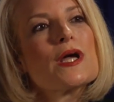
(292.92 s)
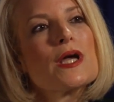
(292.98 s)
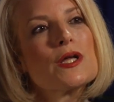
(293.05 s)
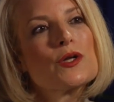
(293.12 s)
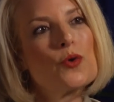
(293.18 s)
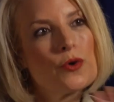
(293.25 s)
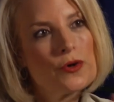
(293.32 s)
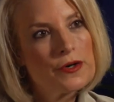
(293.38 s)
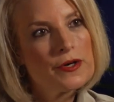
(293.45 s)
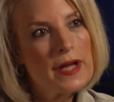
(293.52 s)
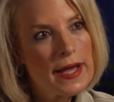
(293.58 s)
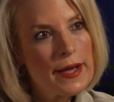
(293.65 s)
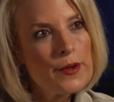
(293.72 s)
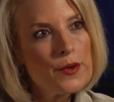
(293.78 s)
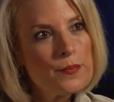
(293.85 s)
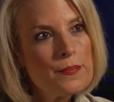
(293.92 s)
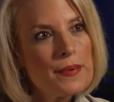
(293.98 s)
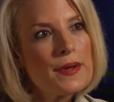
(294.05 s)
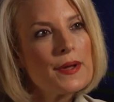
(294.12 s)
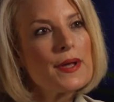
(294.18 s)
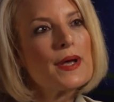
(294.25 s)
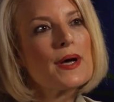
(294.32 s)
in order to help
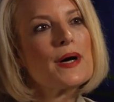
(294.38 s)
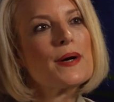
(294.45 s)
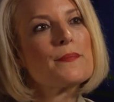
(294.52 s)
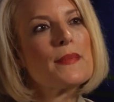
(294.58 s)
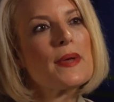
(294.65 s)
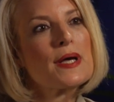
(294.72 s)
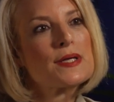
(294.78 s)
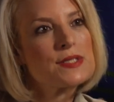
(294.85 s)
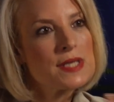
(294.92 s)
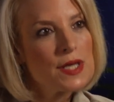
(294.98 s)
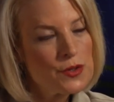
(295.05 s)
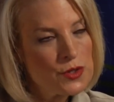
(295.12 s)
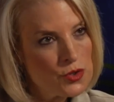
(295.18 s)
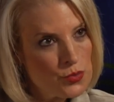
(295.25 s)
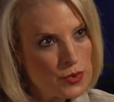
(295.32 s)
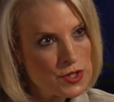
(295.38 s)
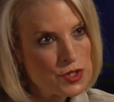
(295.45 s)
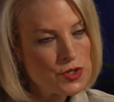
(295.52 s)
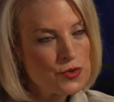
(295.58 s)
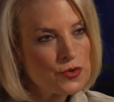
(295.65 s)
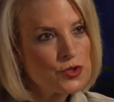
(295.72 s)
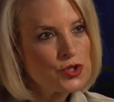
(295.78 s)
excel your
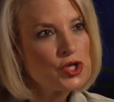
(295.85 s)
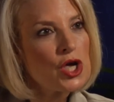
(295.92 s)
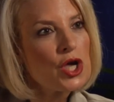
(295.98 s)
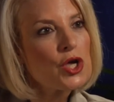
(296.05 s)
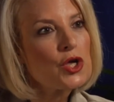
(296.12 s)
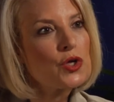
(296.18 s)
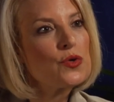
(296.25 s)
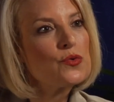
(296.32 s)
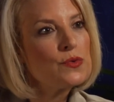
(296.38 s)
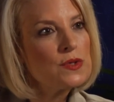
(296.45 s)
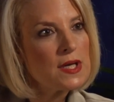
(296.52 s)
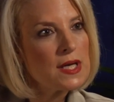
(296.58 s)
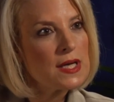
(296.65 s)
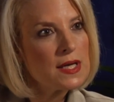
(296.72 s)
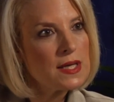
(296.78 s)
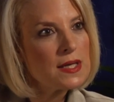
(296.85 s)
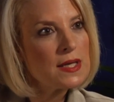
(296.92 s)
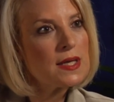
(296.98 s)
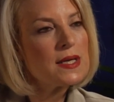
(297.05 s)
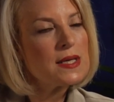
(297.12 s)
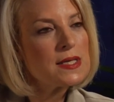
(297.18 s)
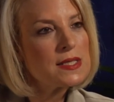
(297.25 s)
research, you need
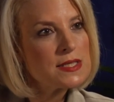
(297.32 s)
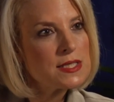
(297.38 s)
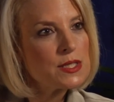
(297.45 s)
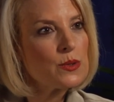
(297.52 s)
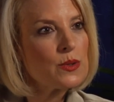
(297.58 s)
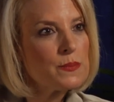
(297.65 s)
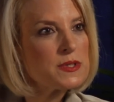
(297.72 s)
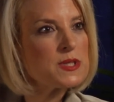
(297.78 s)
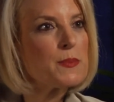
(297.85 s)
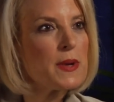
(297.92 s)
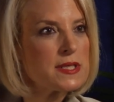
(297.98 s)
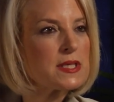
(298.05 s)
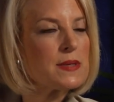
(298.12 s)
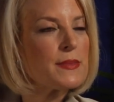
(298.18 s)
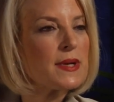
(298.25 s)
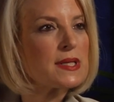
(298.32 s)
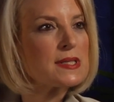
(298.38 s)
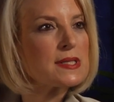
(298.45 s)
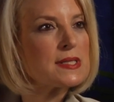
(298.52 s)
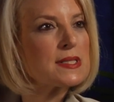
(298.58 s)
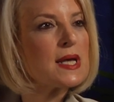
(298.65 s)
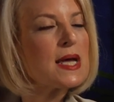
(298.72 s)
serum
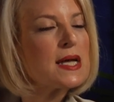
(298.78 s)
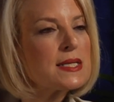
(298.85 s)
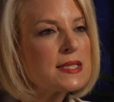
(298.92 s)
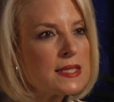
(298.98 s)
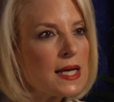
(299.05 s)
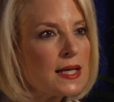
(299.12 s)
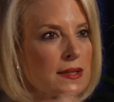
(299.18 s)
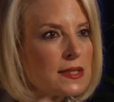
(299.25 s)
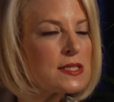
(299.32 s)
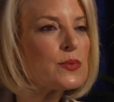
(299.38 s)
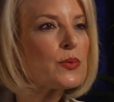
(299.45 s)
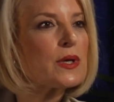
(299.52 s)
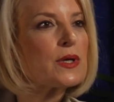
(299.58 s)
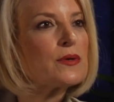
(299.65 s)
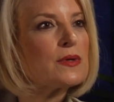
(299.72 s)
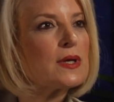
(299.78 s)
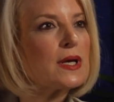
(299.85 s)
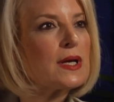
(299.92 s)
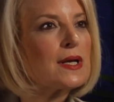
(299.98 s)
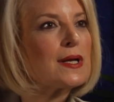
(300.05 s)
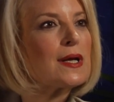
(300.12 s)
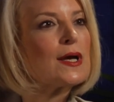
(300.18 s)
specimens. Tell us what you
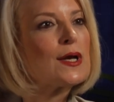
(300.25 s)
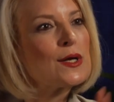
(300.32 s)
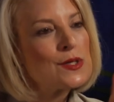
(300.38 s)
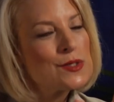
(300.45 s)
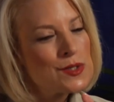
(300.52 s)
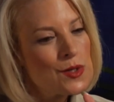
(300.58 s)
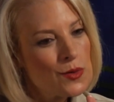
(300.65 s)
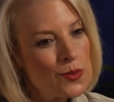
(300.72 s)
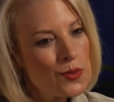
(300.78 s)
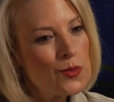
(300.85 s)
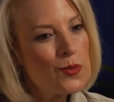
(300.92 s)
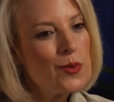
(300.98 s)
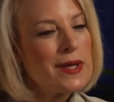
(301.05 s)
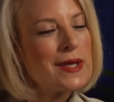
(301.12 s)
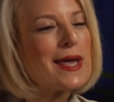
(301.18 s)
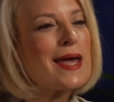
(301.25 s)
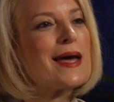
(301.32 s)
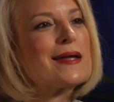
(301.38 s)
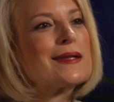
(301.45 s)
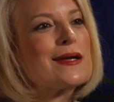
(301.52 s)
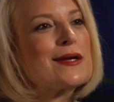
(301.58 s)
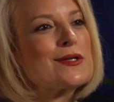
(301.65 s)
need so we
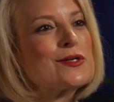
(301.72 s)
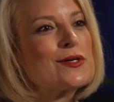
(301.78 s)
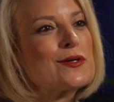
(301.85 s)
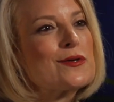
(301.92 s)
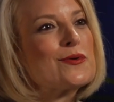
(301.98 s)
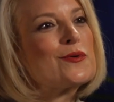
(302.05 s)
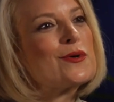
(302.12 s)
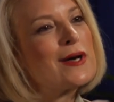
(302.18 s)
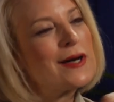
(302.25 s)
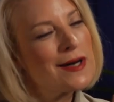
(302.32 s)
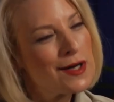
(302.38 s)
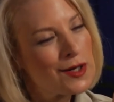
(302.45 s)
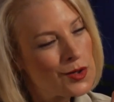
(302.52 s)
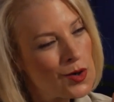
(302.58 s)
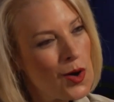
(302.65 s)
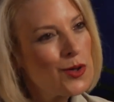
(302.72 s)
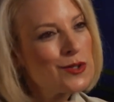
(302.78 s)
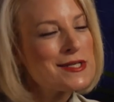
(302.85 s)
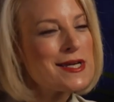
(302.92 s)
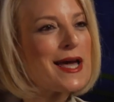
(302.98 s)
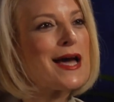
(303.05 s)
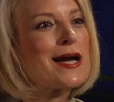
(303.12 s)
can do a call
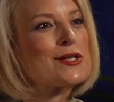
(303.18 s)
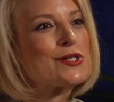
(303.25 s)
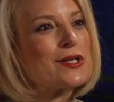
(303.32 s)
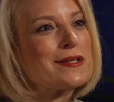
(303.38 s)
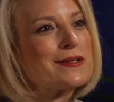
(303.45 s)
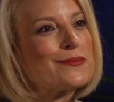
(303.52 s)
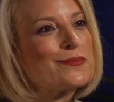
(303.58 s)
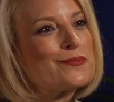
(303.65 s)
to action.